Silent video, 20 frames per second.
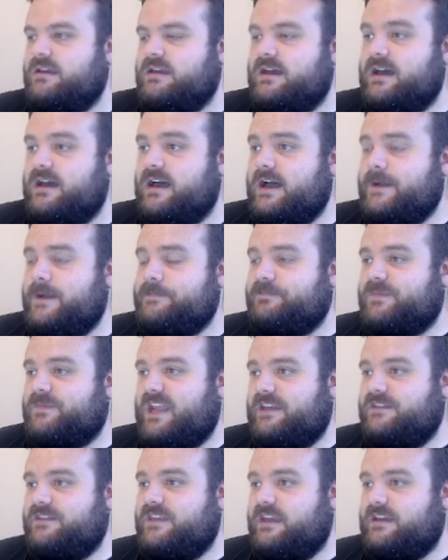Um,
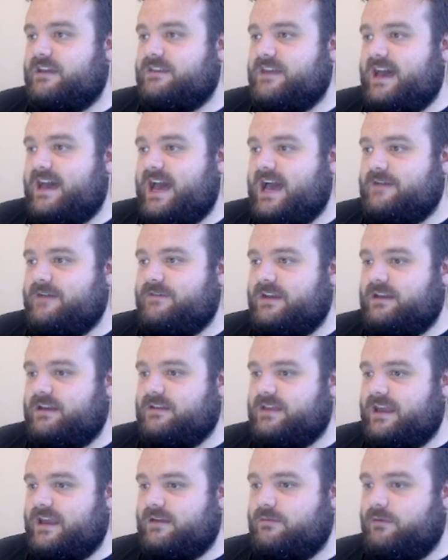I think that having
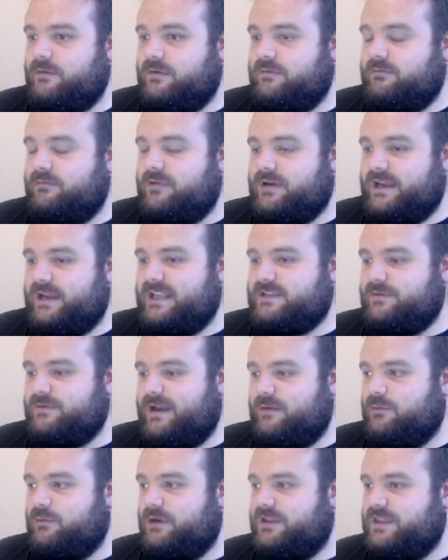like what it's
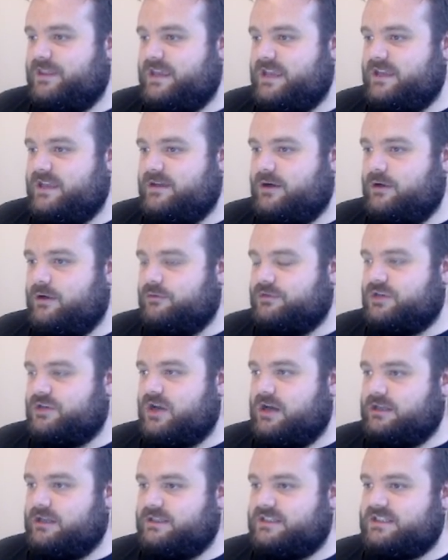like one of the old
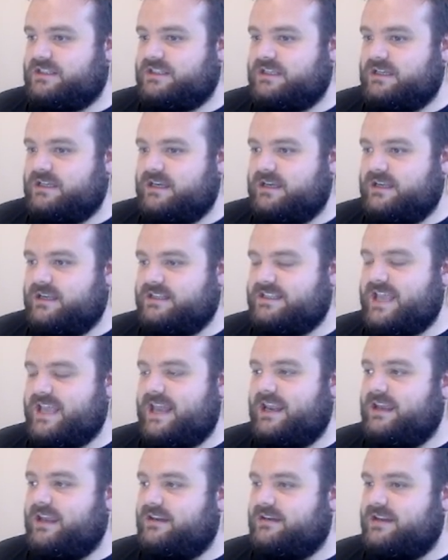gods,
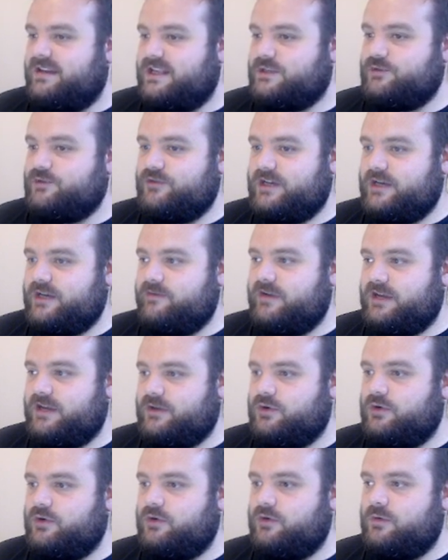Zellin, is really really
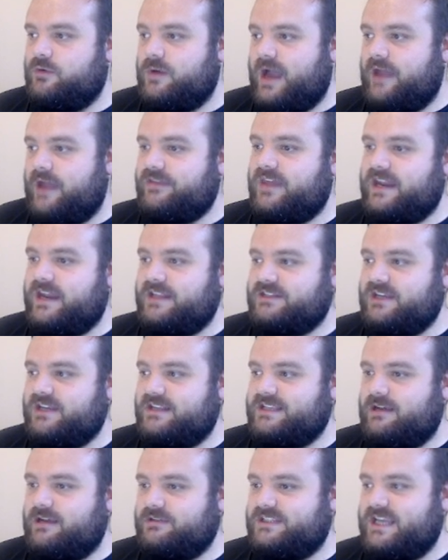cool. And then it
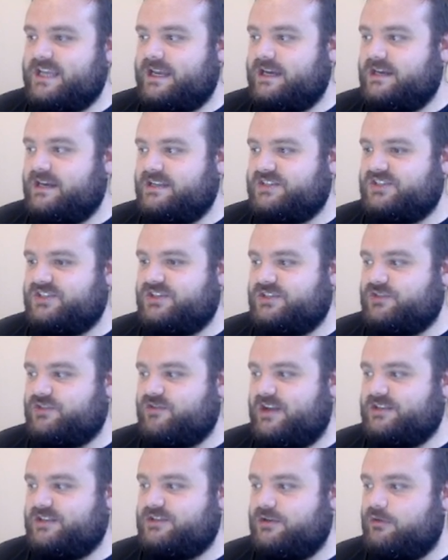turns out Zellin is just
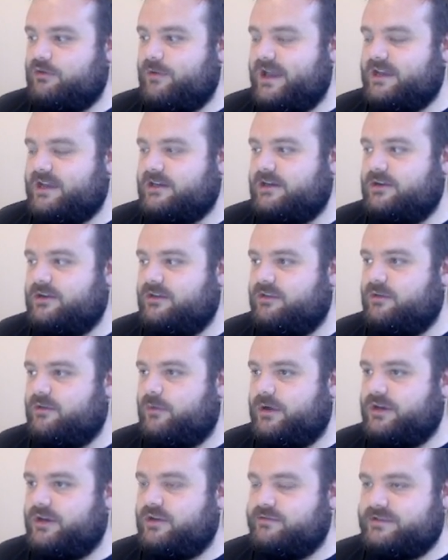trying to awaken another
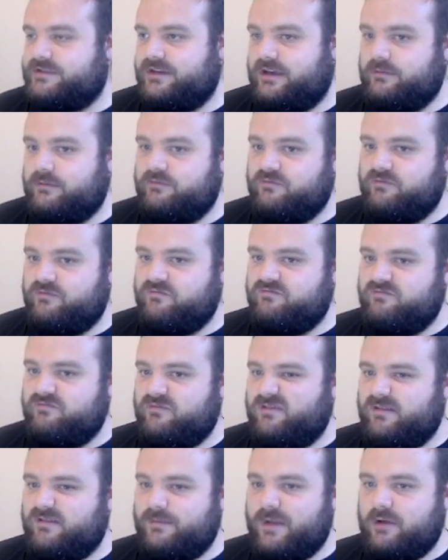one who's not
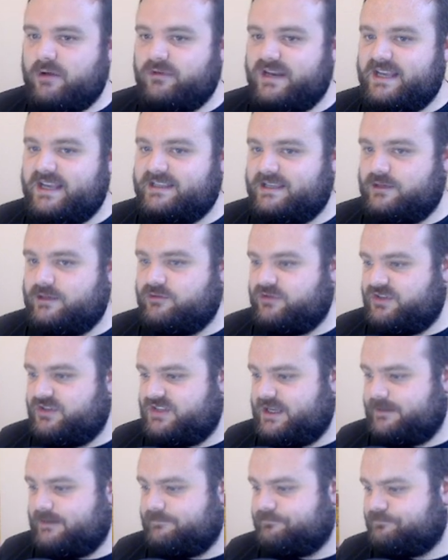remotely as
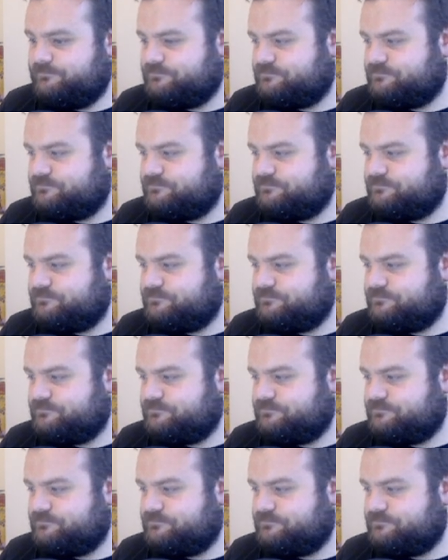interesting.